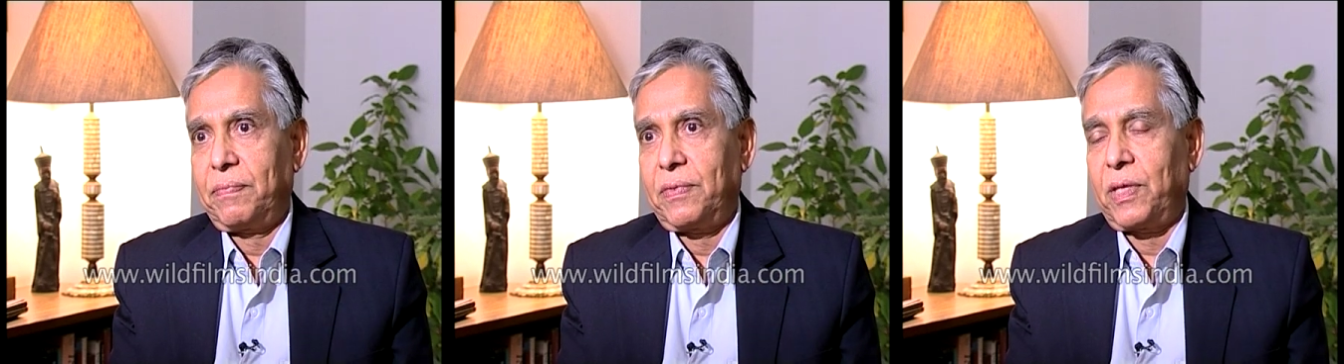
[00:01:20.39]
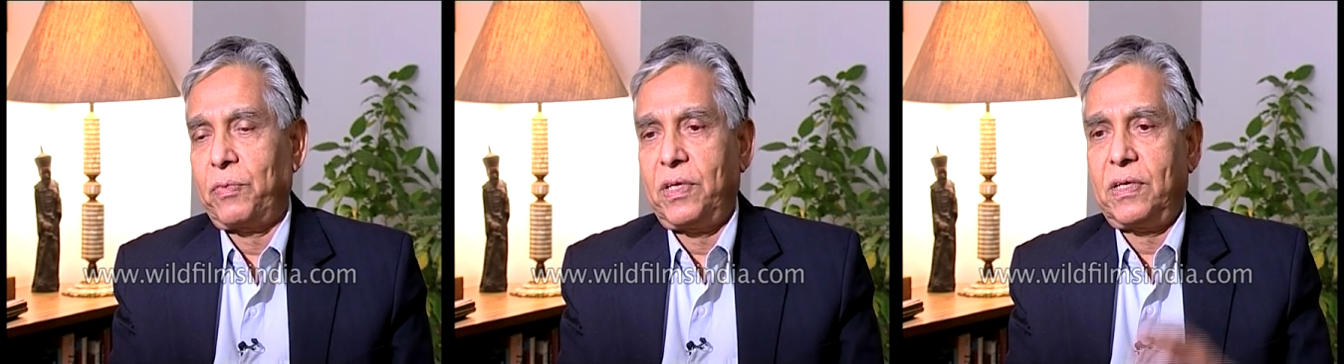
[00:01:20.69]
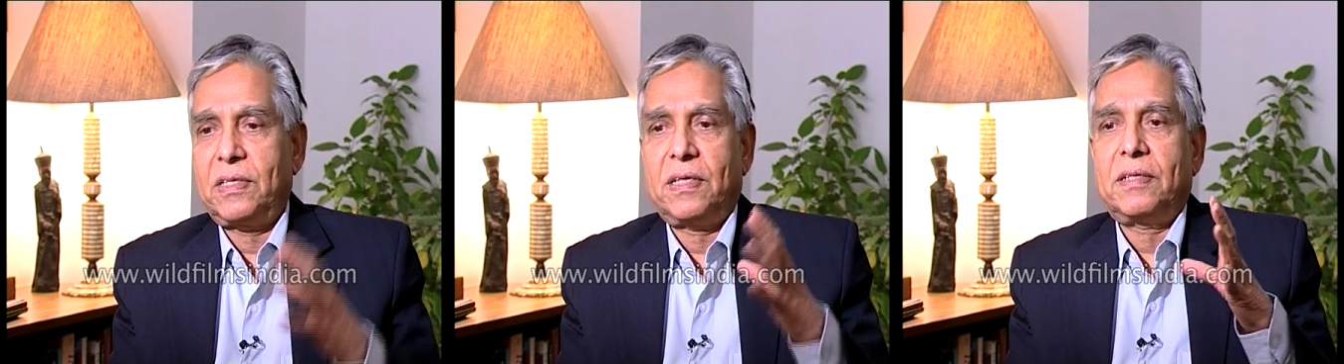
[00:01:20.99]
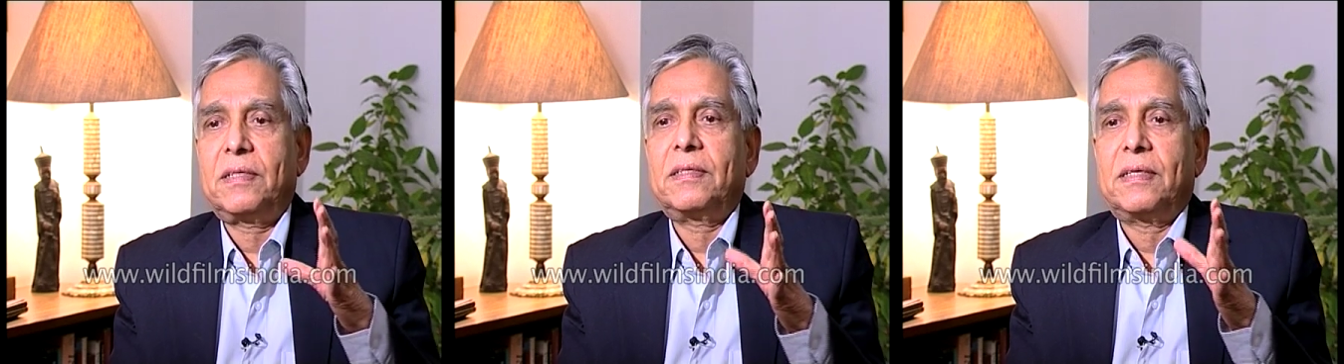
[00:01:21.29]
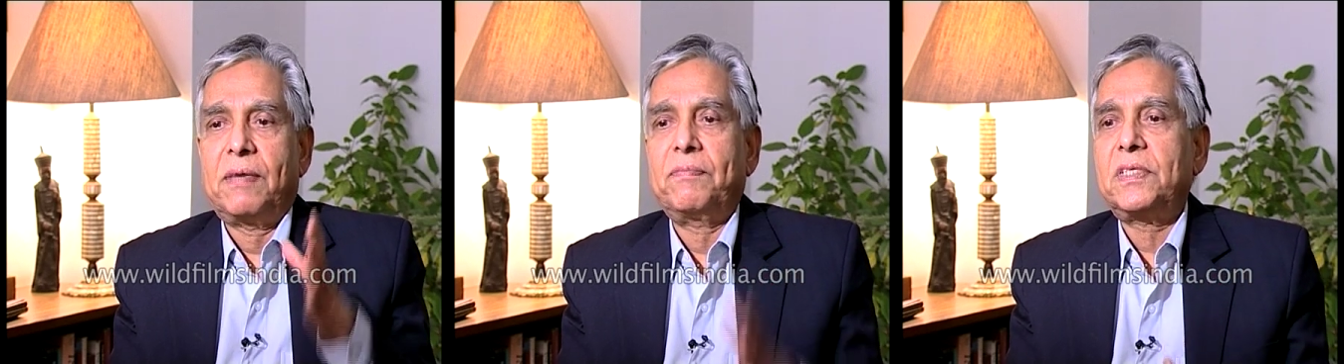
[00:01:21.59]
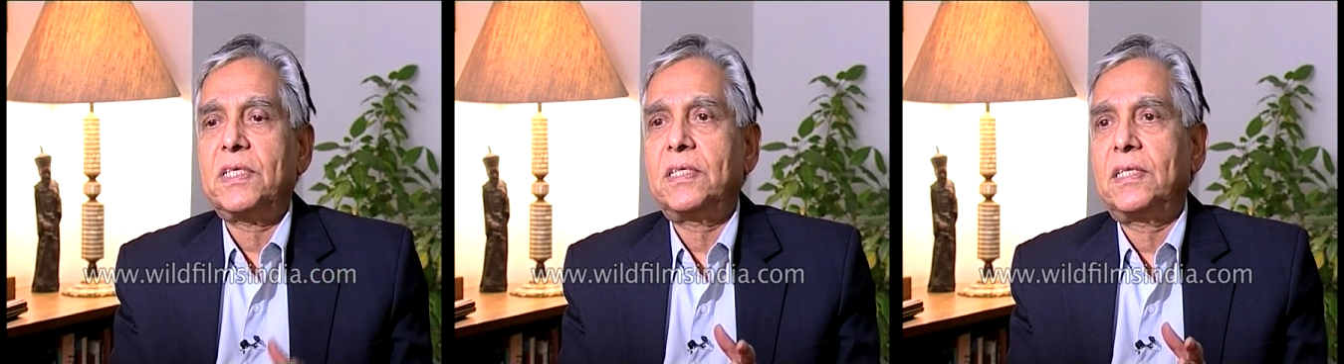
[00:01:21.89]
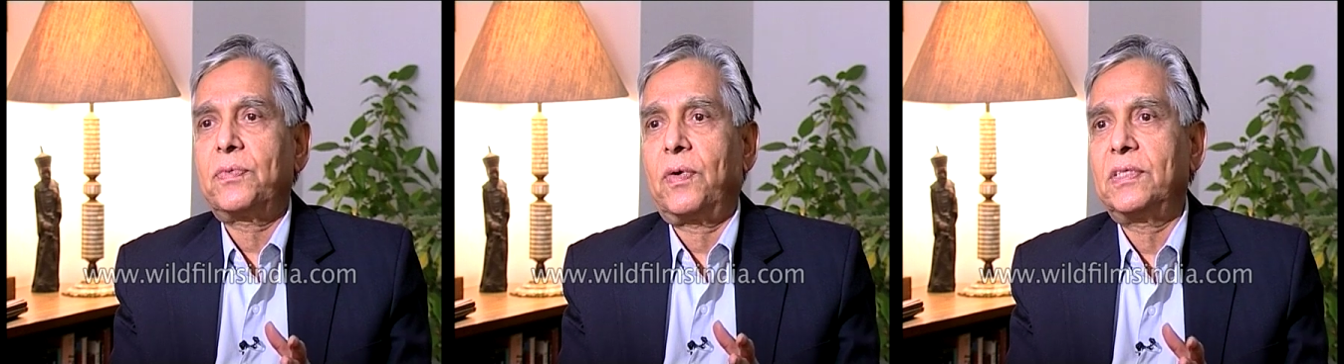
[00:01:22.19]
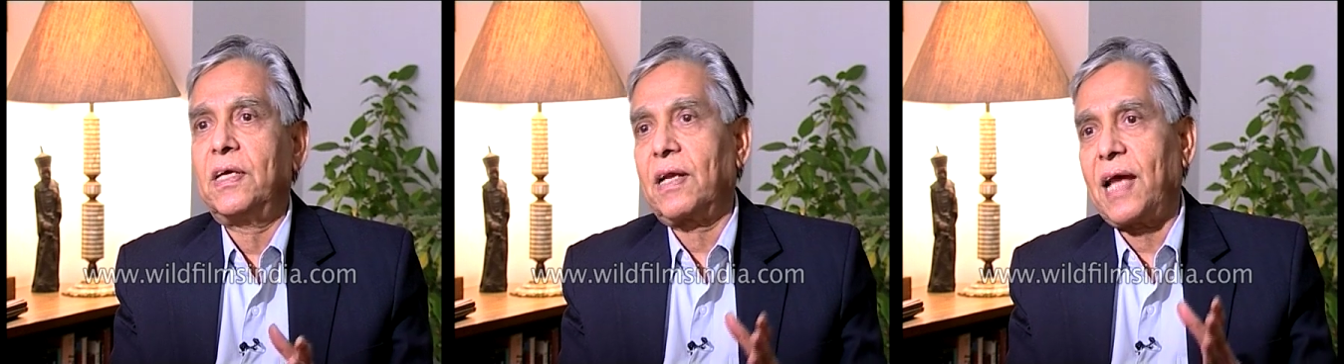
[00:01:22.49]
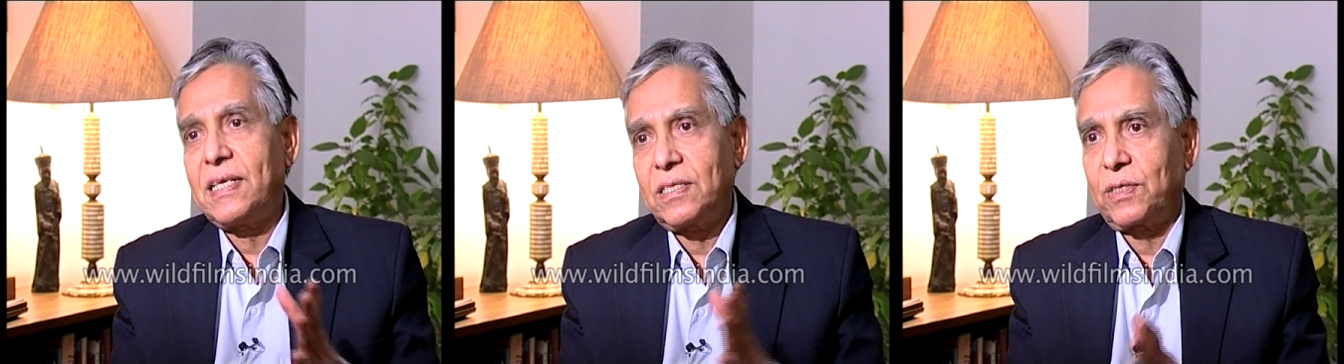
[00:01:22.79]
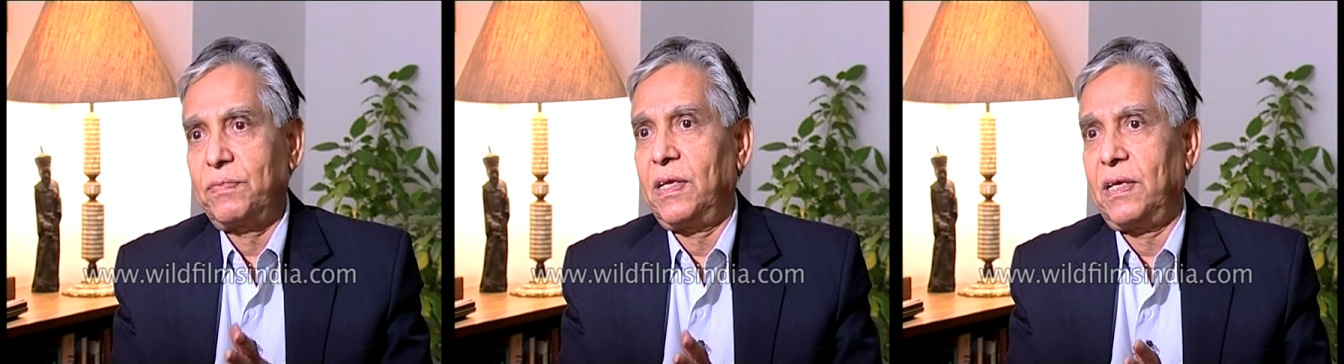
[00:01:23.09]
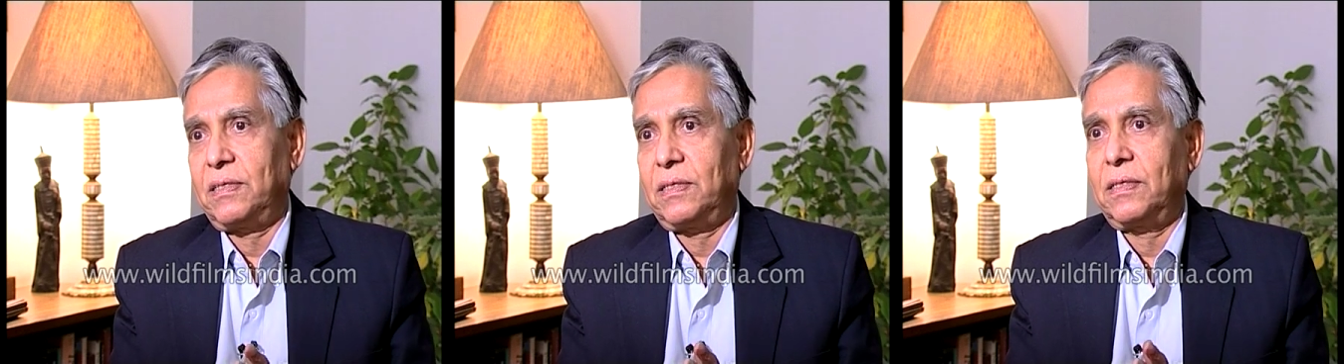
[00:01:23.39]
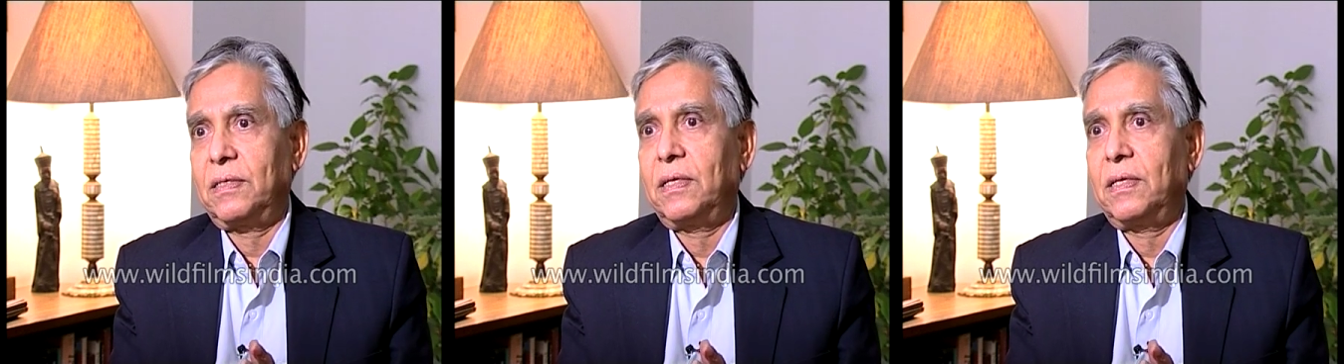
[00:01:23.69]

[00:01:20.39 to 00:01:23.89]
Now here the emphasis is on the rights of the lender